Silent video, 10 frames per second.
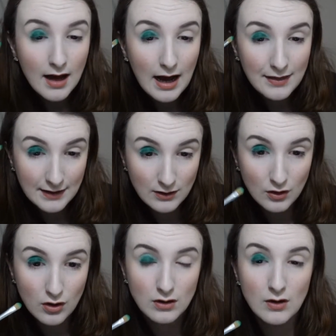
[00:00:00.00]
I think the
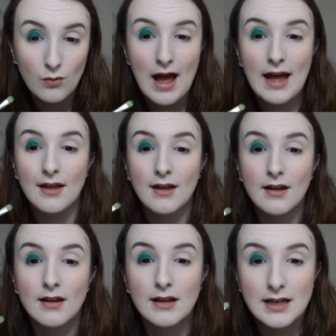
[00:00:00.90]
colour wet
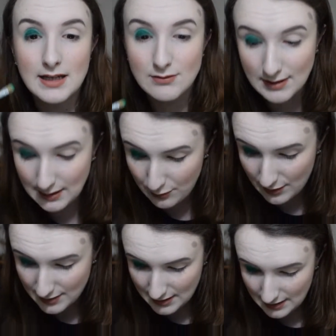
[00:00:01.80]
is really
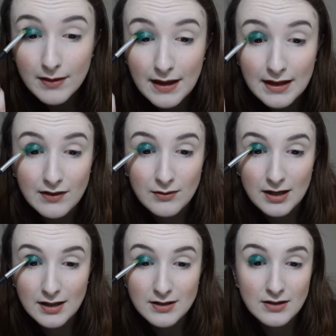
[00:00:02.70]
pretty. But then if you
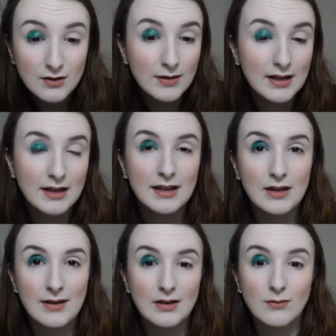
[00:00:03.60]
work too quickly,
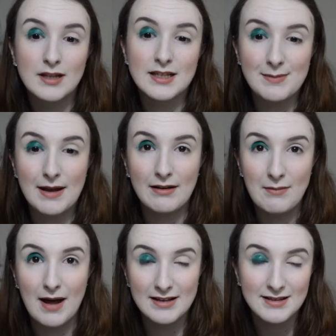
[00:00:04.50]
you end up with a smeary
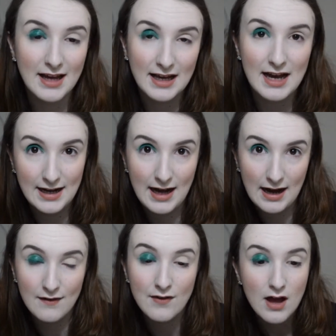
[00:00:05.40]
mess like I
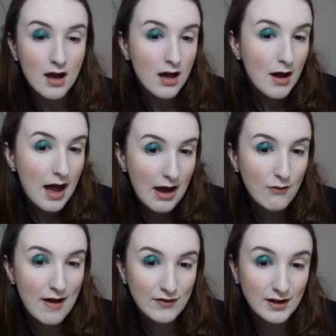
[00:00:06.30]
have.
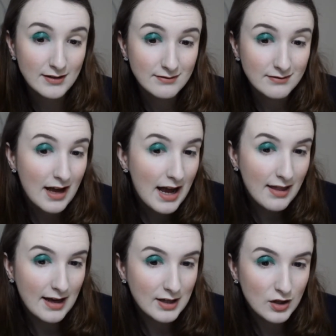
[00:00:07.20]
However, I
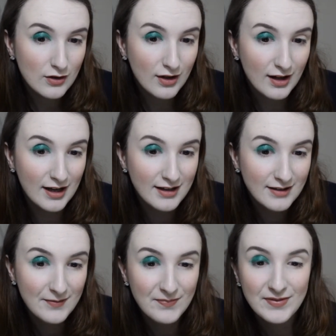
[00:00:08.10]
like the colour.
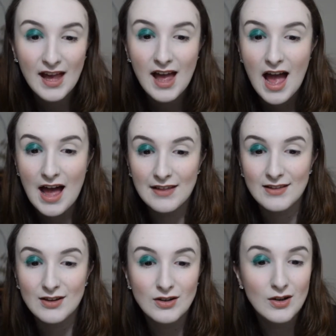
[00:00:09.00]
I think
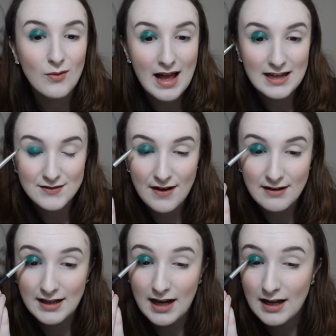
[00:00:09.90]
the colour wet is
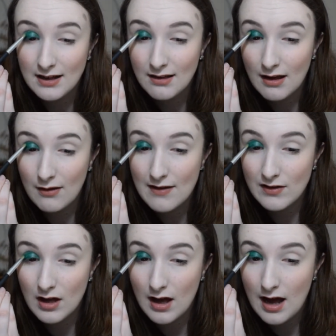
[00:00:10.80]
very nice.
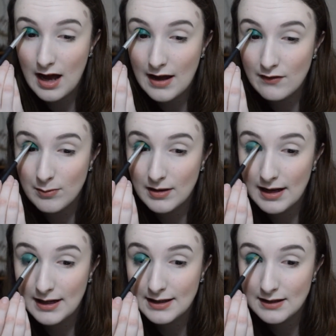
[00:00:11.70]
However, I've
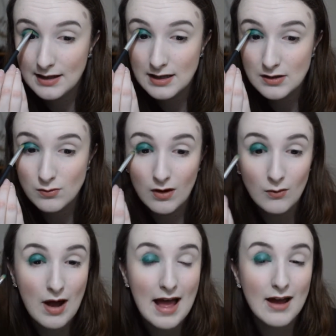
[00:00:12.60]
applied this one
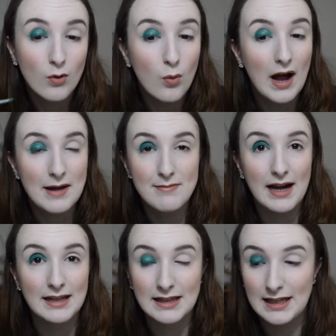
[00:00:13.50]
wet quite
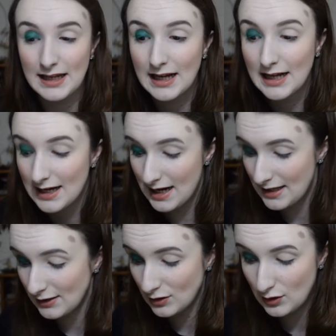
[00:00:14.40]
badly
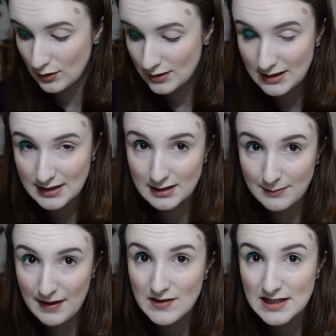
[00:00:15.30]
and it looks a little
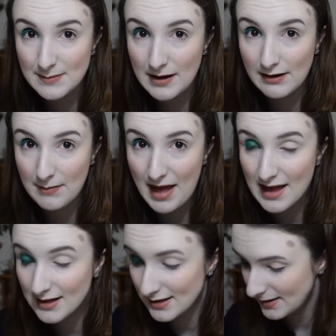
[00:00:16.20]
bit of a smeary
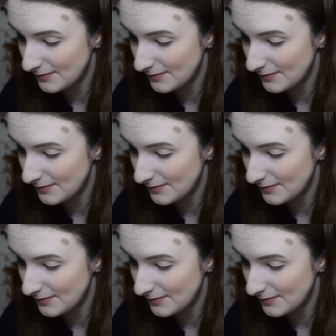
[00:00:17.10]
mess.